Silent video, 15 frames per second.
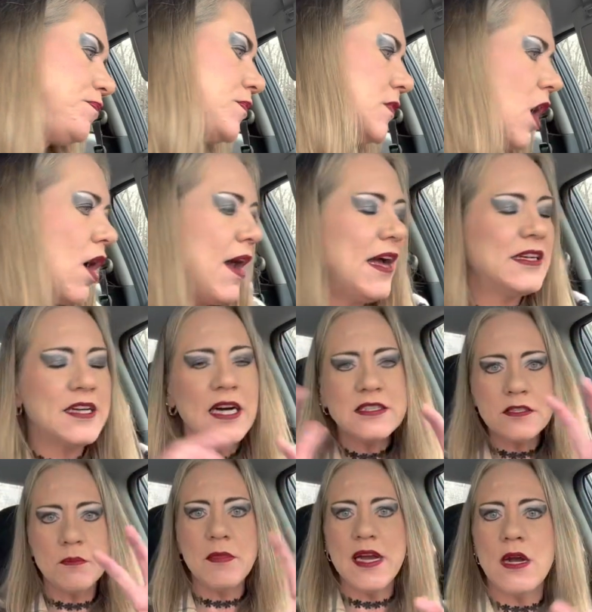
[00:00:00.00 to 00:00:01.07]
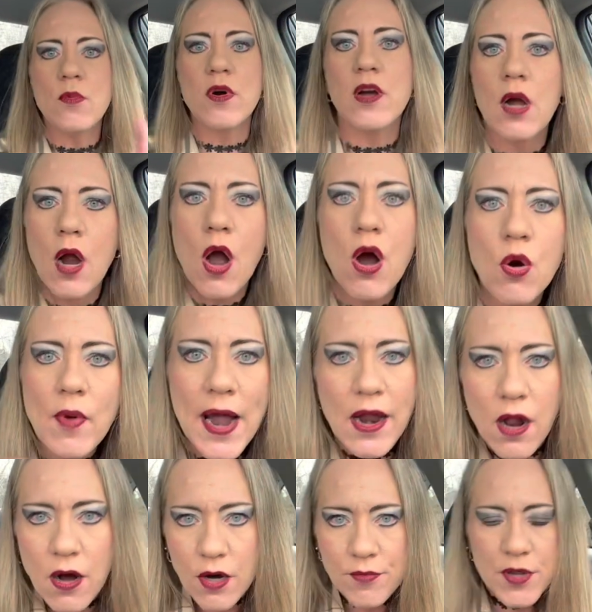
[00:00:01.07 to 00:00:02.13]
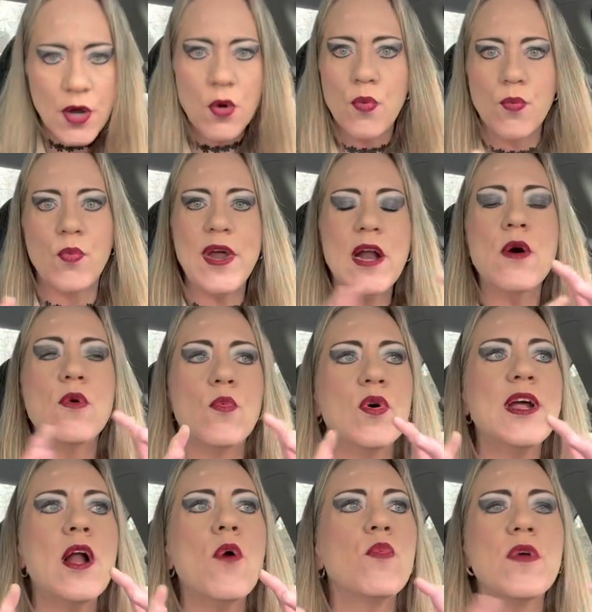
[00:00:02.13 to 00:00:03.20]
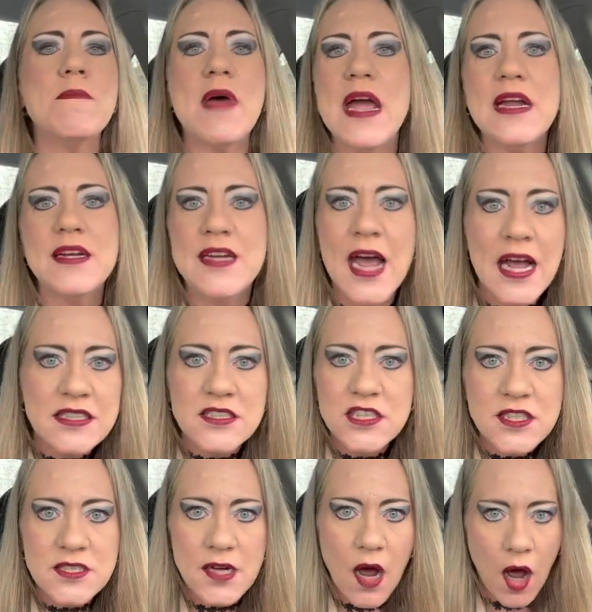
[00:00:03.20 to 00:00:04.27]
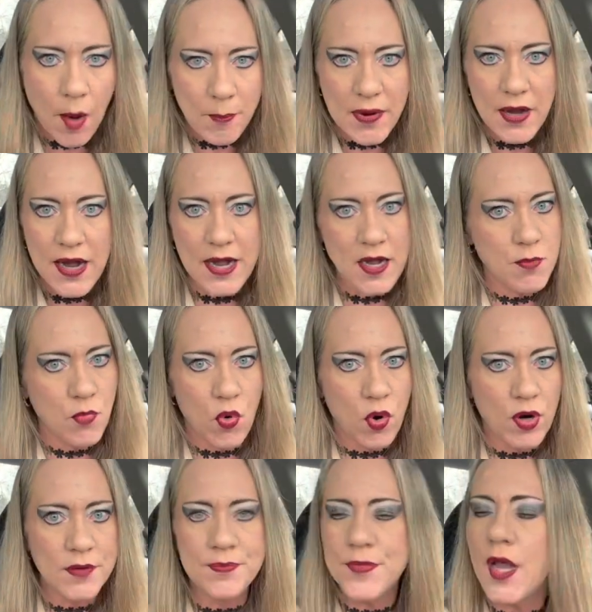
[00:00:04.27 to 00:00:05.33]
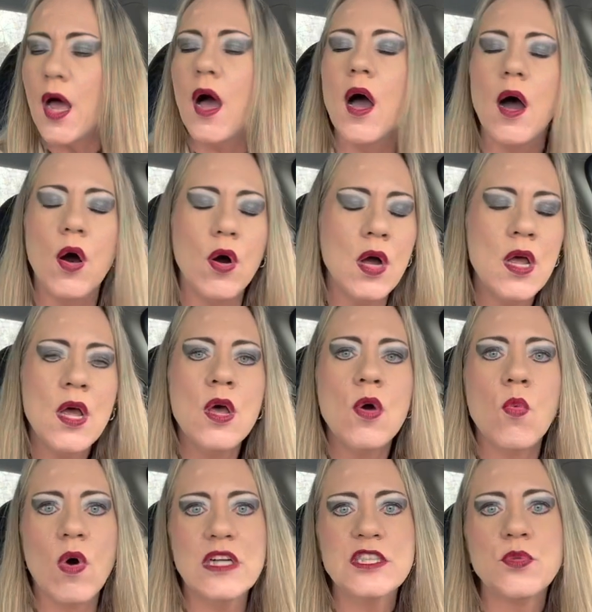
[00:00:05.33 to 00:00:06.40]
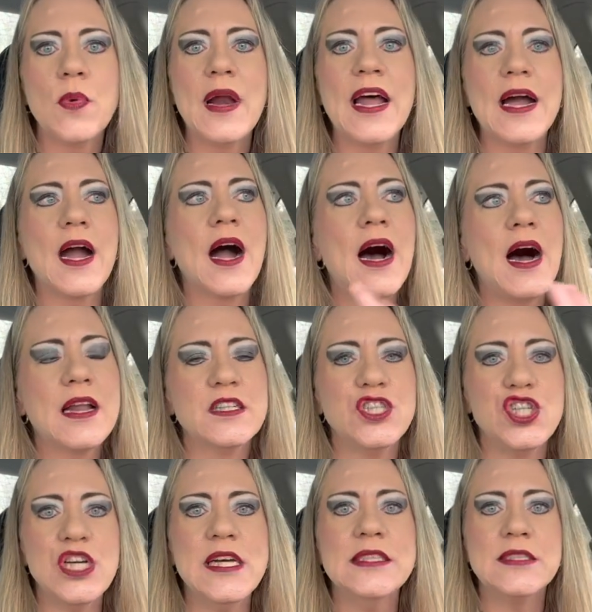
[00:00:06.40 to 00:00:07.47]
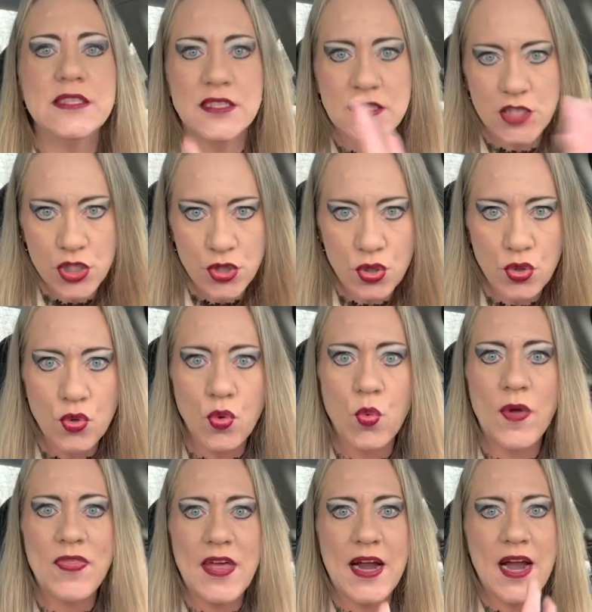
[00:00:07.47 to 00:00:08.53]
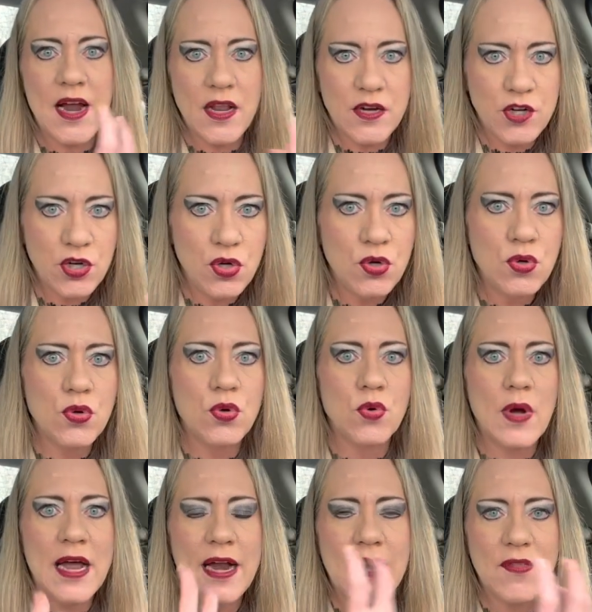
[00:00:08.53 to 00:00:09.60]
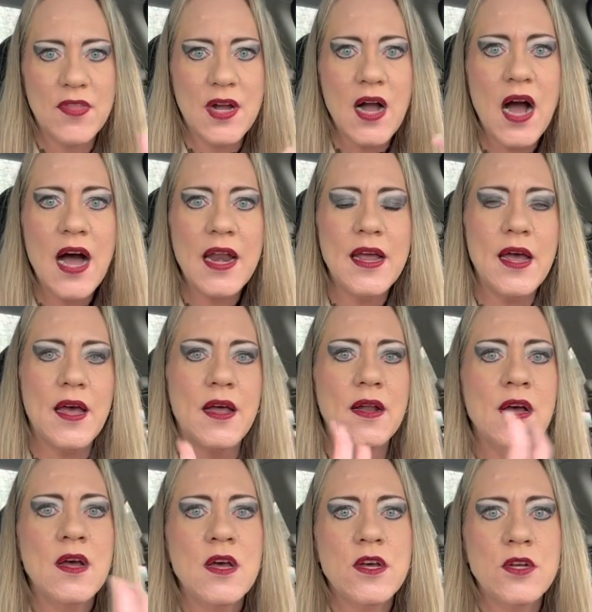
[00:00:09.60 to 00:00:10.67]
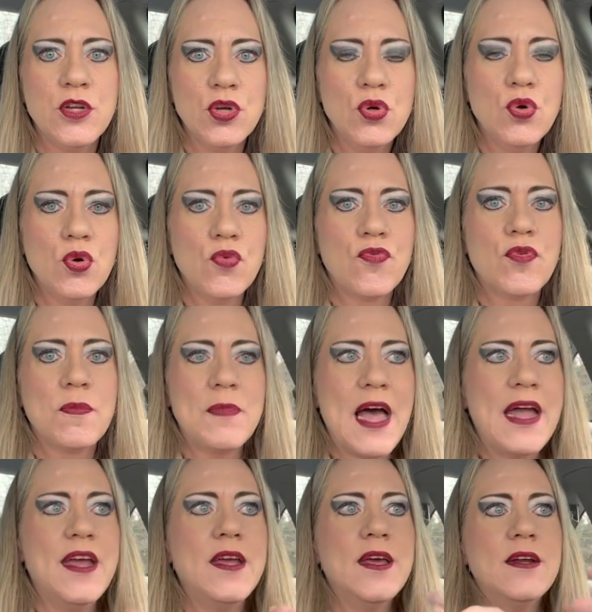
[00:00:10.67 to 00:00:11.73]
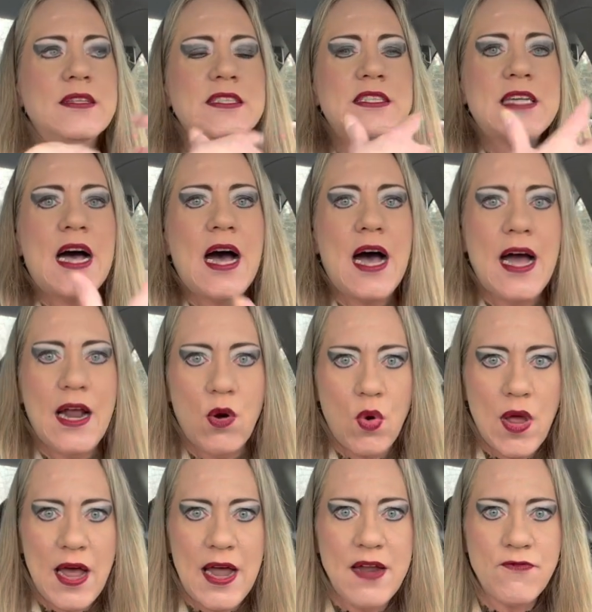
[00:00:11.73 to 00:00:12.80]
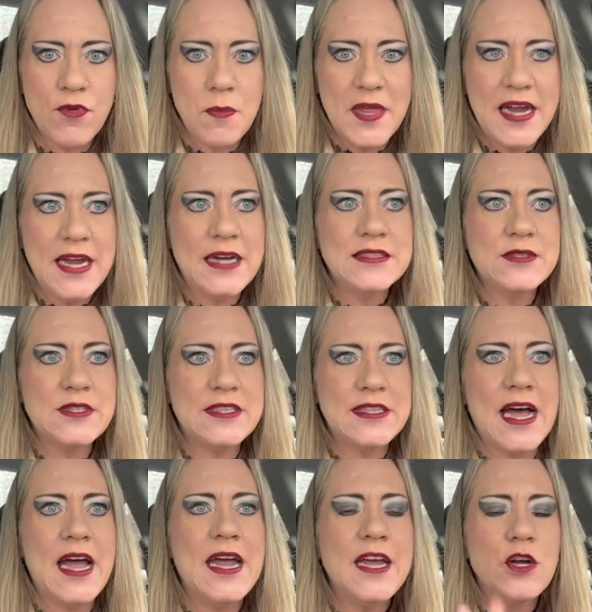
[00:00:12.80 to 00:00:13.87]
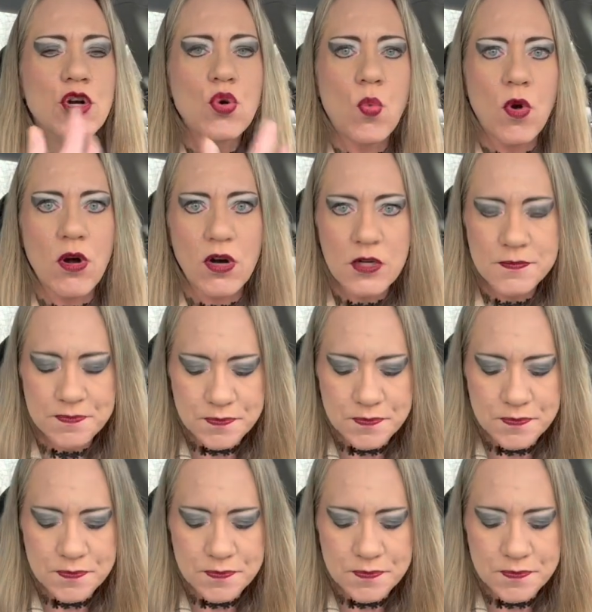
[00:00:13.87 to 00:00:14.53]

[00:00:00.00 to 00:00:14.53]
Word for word: all right, it doesn't mean that we're going to go around, we don't remain tensed up anymore. No. Once we let God and Jesus do what they got to do, okay, what the Godhead do from the inside, okay, from that inner work,